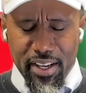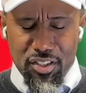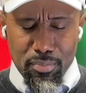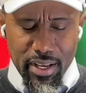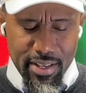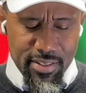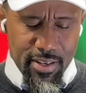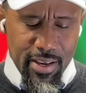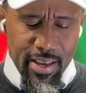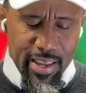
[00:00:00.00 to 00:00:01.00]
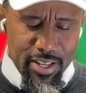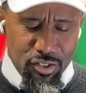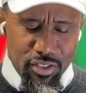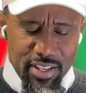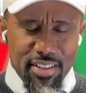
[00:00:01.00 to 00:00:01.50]
that is blessed. In
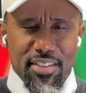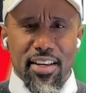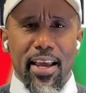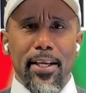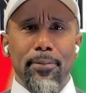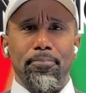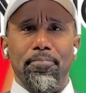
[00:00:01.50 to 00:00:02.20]
Jesus' name,